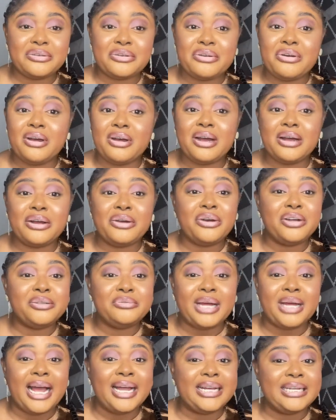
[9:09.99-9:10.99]

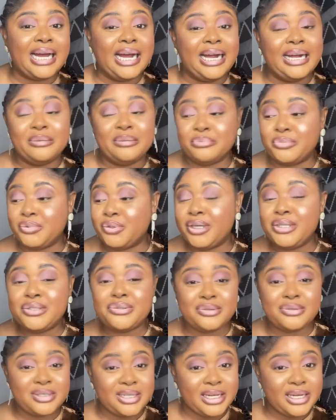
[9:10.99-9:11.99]
God, I'm
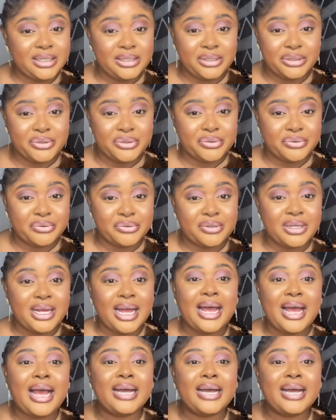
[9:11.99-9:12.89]
going to say the truth.